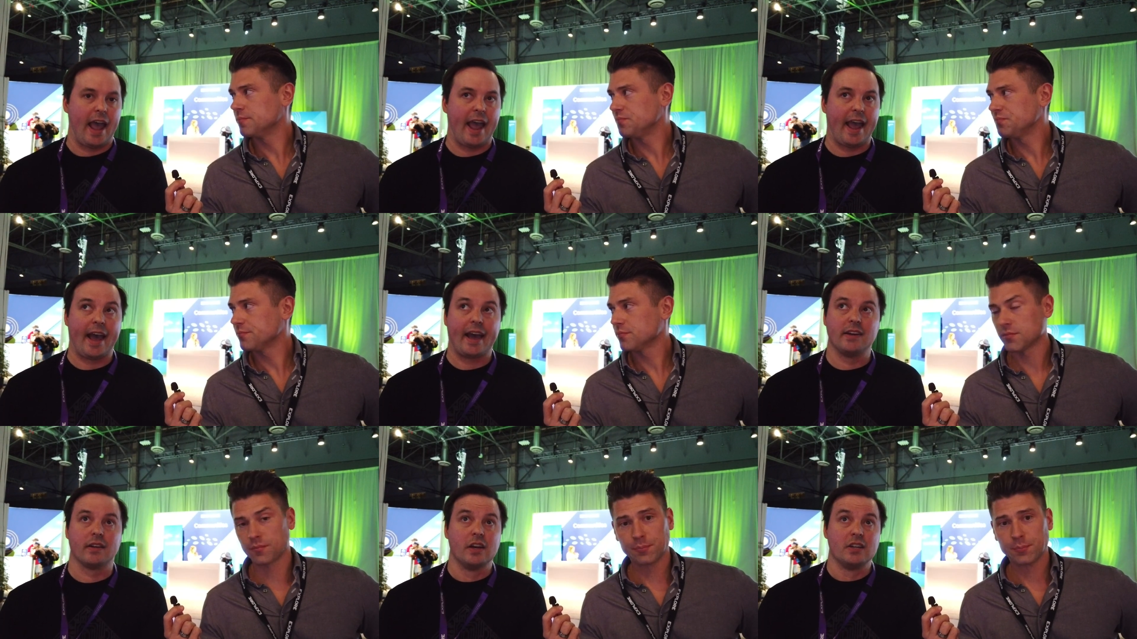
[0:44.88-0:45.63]

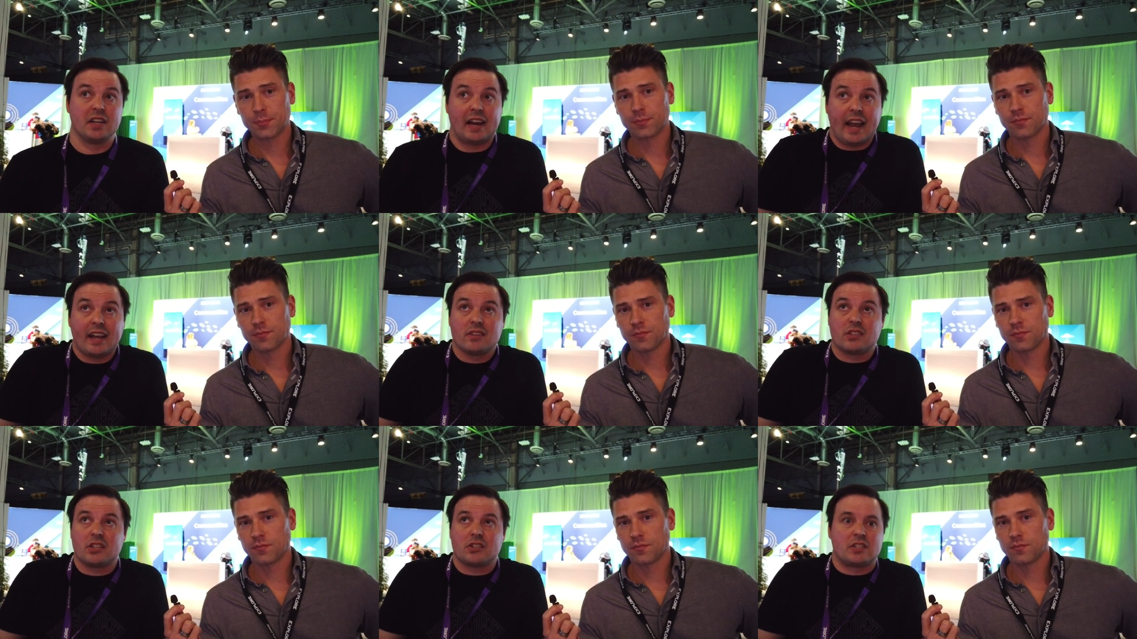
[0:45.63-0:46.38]
Speaker 1: And today
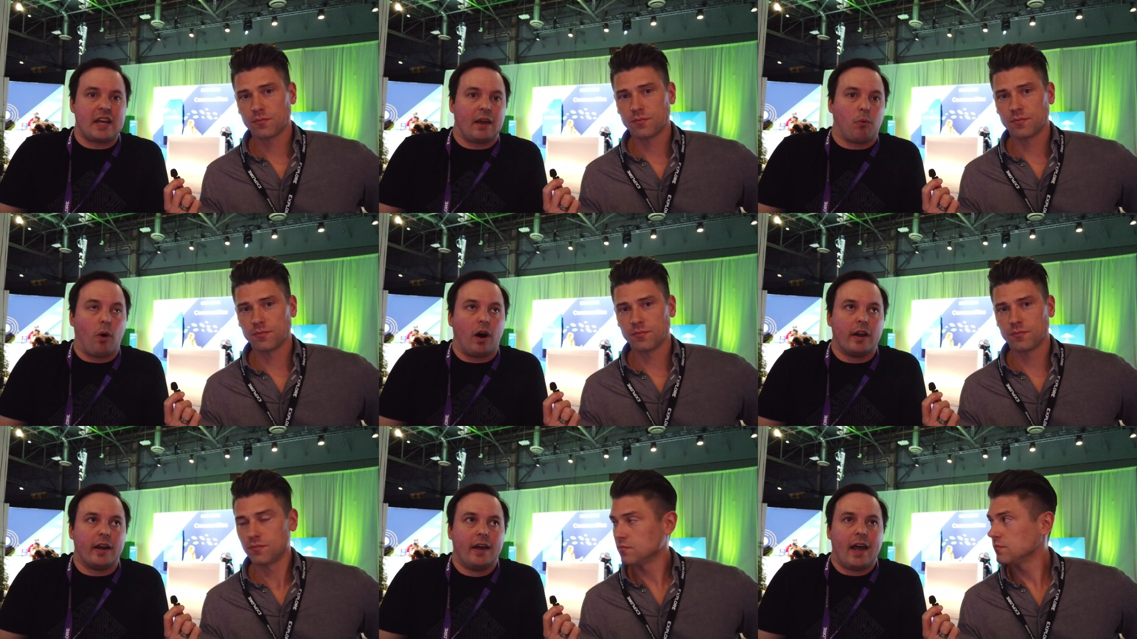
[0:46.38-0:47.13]
is just day
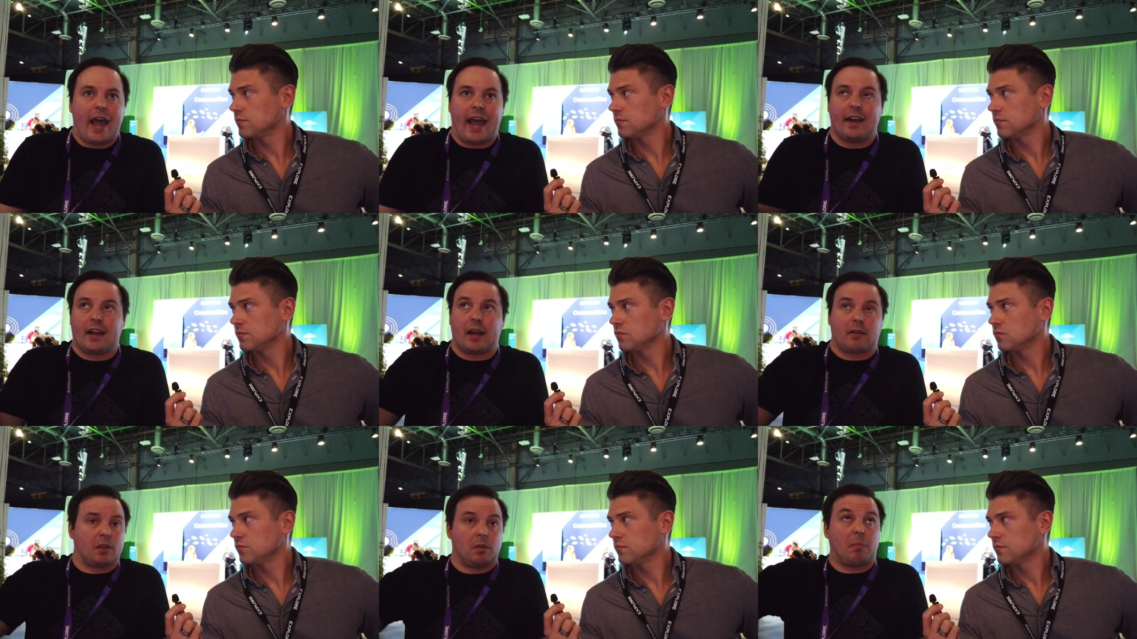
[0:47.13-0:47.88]
one, and
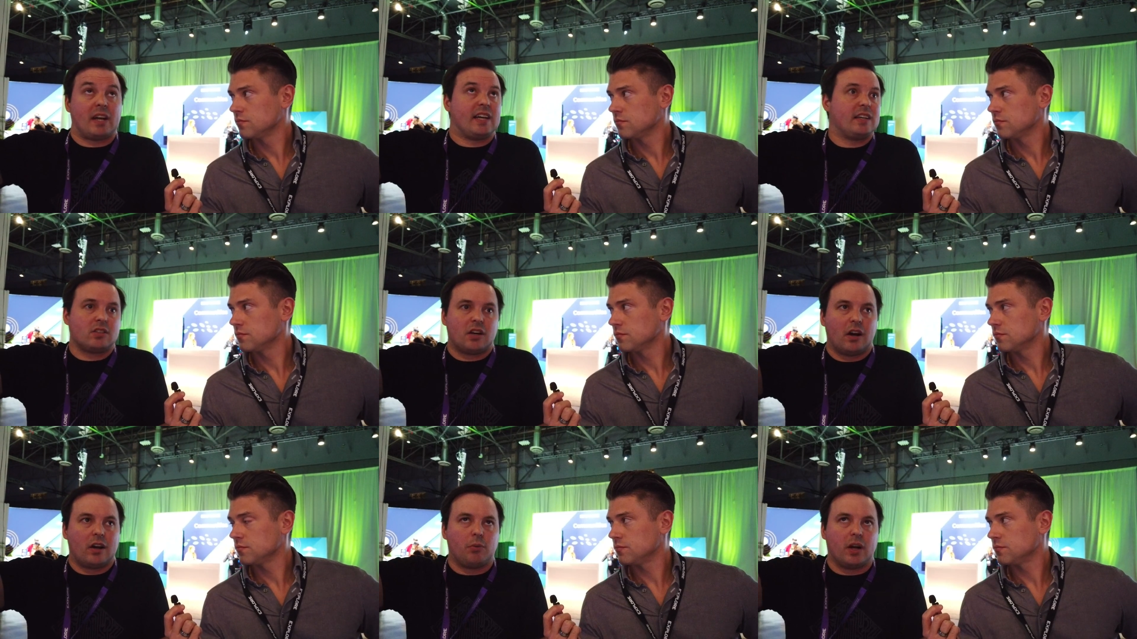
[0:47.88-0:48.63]
like my day
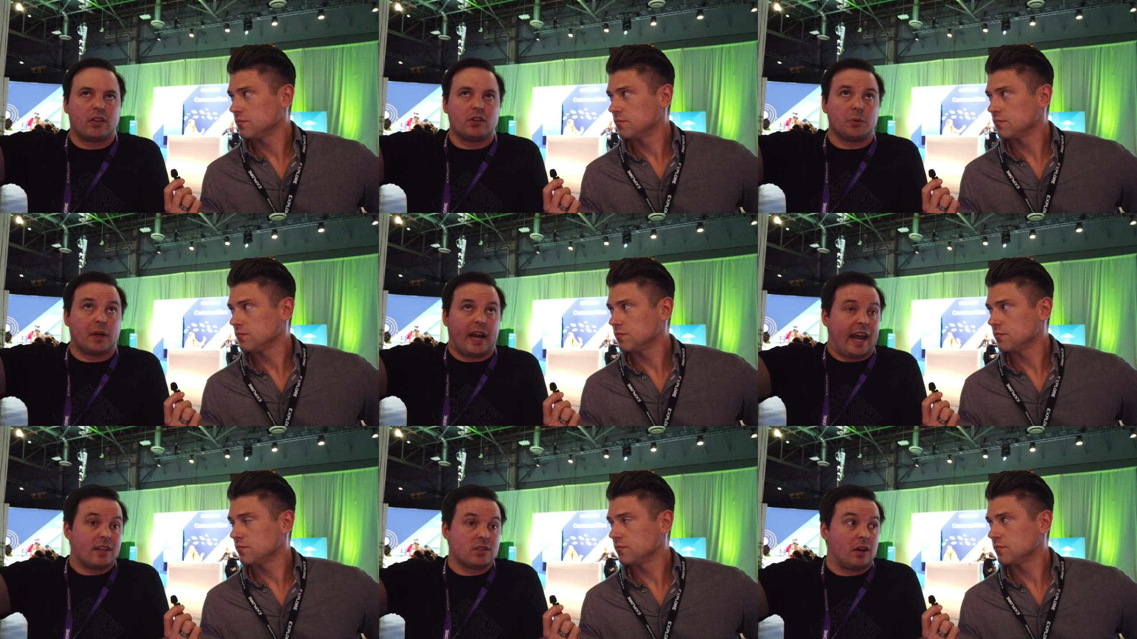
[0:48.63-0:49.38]
started with doing
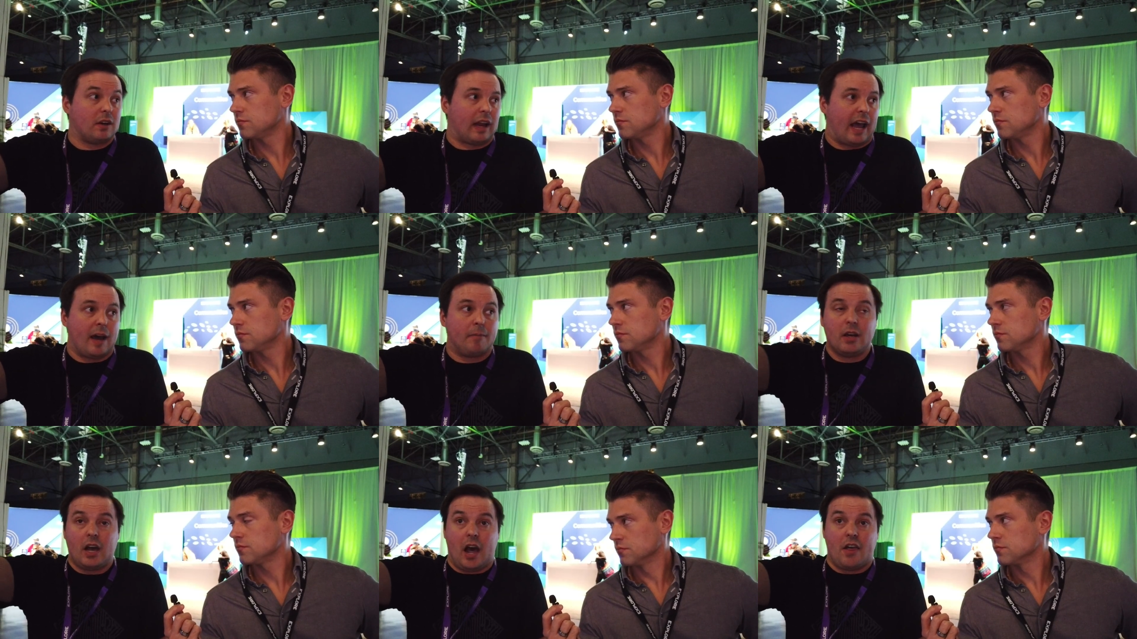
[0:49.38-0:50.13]
hands-on lab.
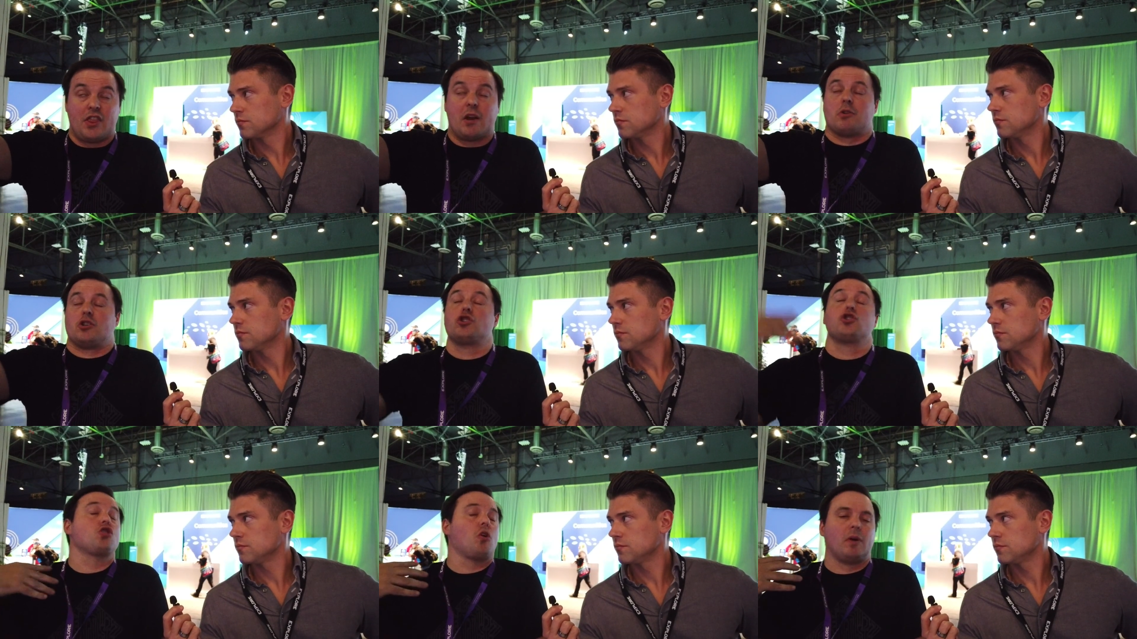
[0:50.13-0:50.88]
There was
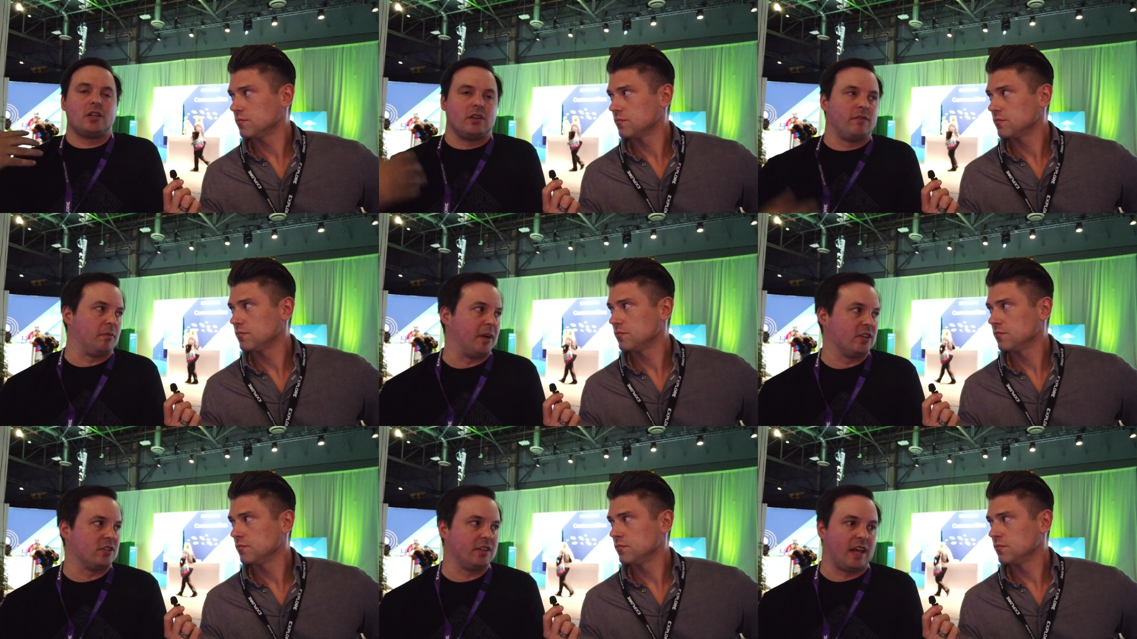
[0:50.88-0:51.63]
so much
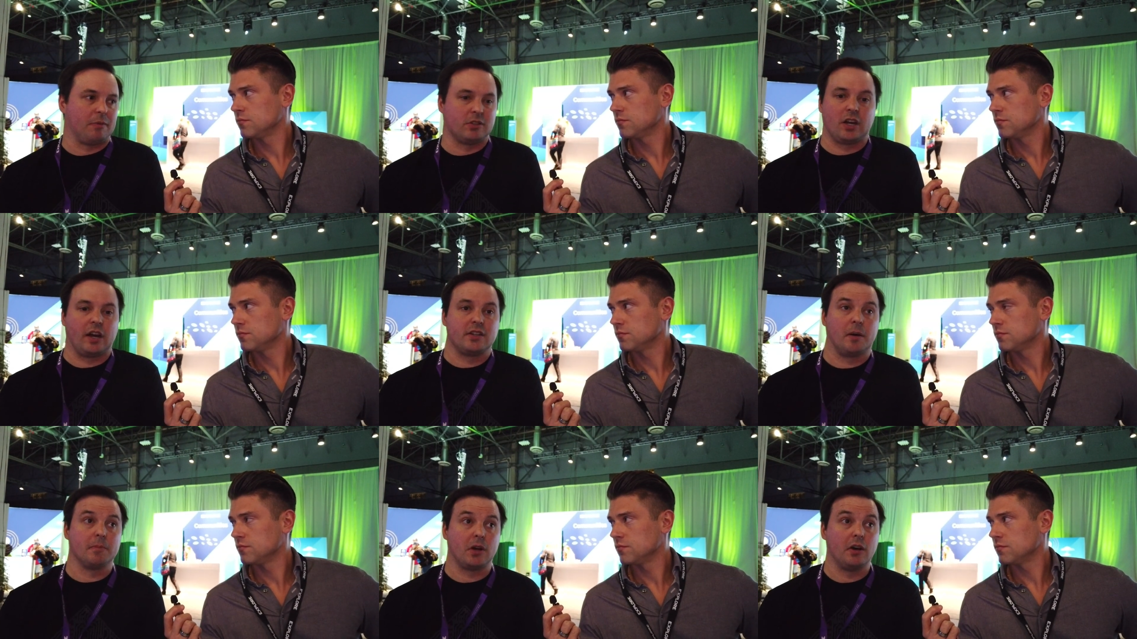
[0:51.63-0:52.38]
information that was, got
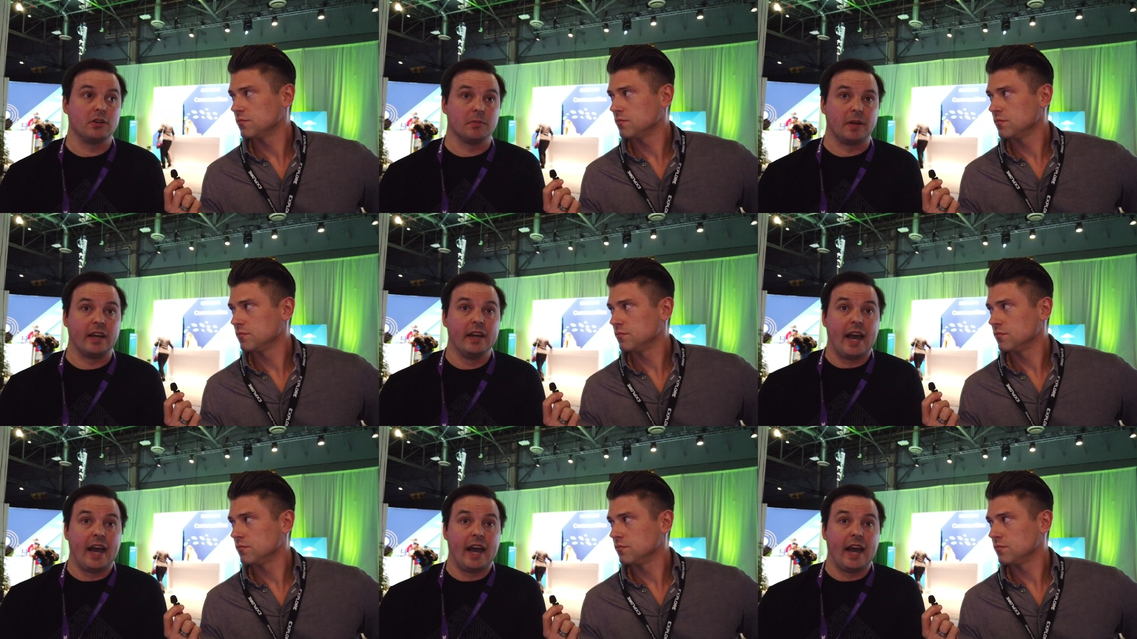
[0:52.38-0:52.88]
dumped onto me,